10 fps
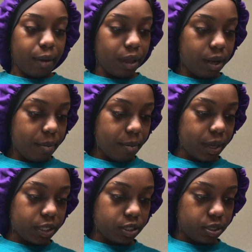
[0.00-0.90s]
let me
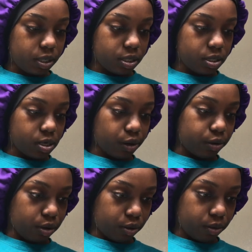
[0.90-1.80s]
make sure it's
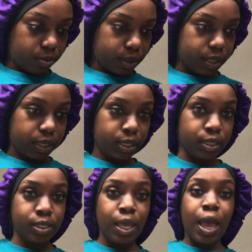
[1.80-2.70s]
turned on, because
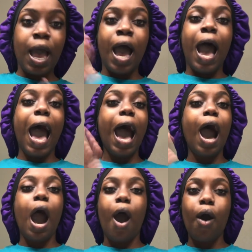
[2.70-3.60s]
I
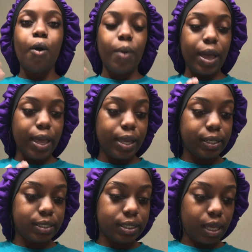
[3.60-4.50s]

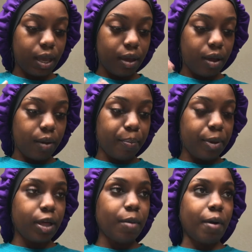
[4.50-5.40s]
always
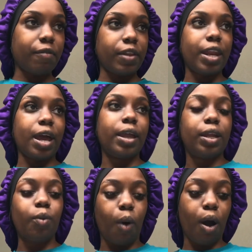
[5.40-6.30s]
plug my flat iron in
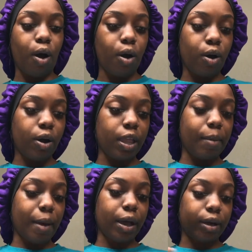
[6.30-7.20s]
the wall, in
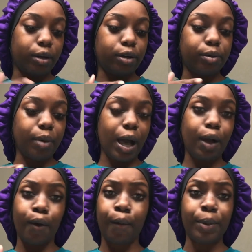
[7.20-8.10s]
my
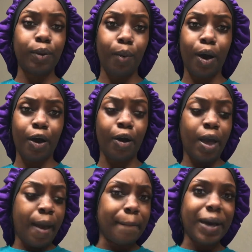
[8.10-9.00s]
hot comb in the wall,
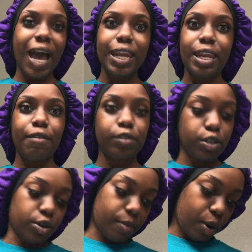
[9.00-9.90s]
but I never
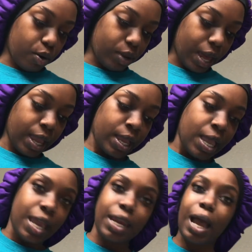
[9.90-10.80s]
turn them on. Like,
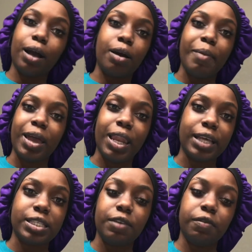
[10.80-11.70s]
and I come back
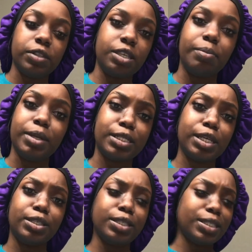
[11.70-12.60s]
like 10-15 minutes
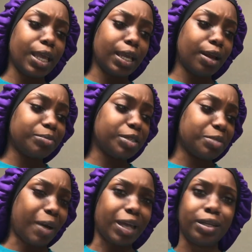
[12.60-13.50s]
later just thinking I'm just
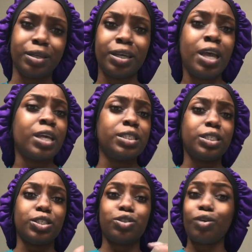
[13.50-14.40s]
about to
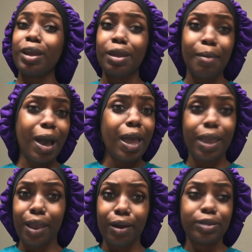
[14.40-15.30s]
just straighten my
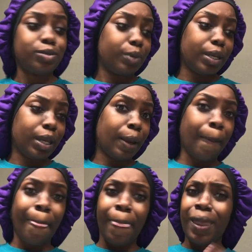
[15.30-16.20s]
hair, sweetie.
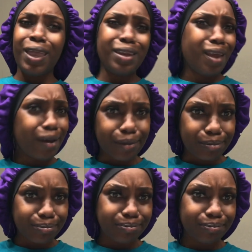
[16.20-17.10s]
And
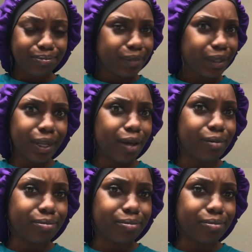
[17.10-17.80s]
no.